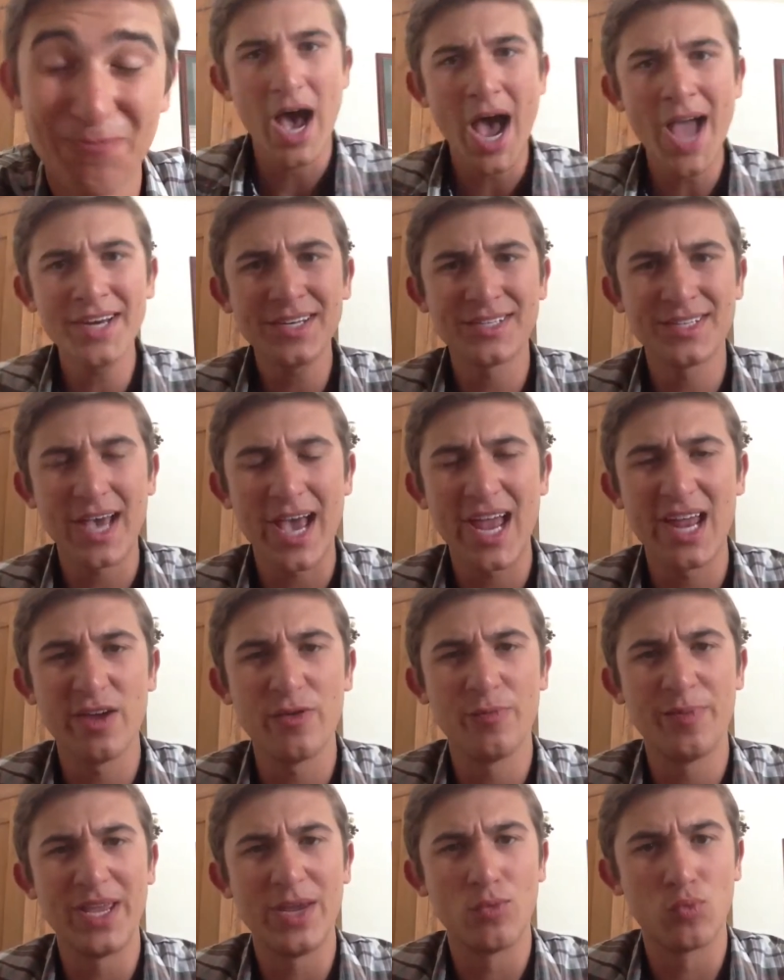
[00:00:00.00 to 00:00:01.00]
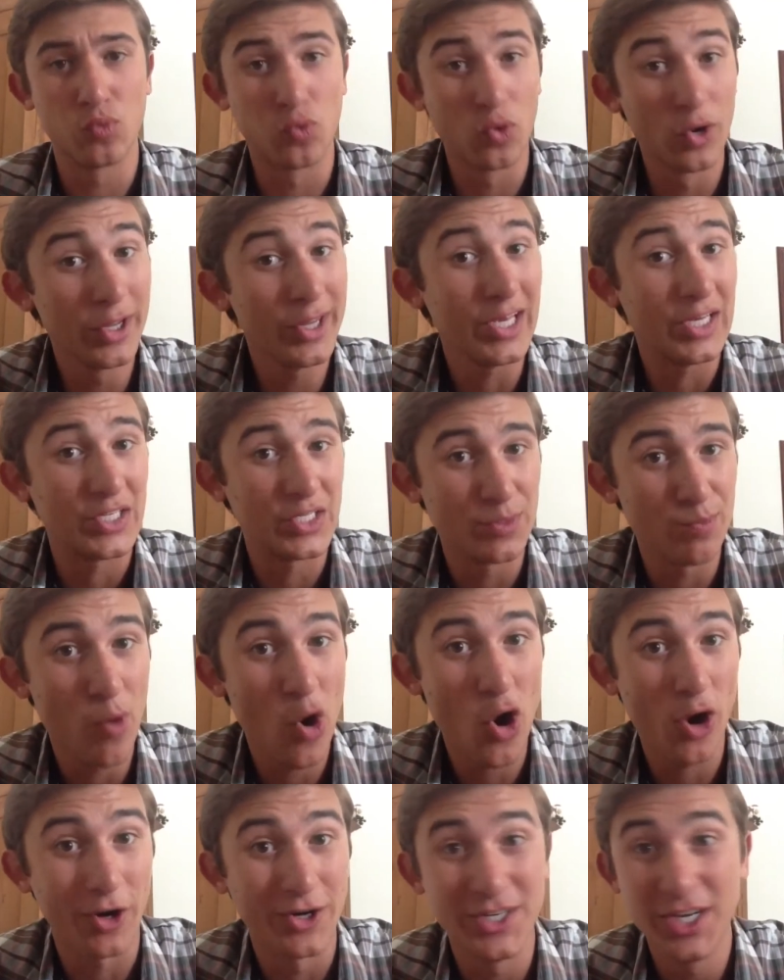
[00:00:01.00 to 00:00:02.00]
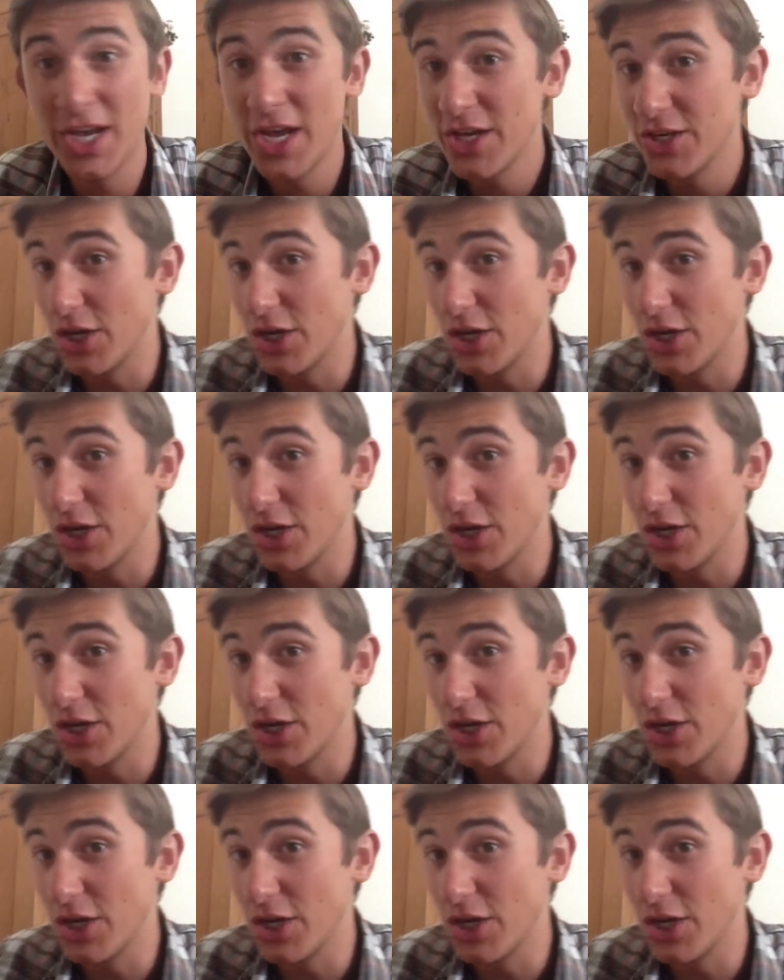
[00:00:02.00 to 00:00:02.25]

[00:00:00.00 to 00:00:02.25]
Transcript: I decided it would be really smart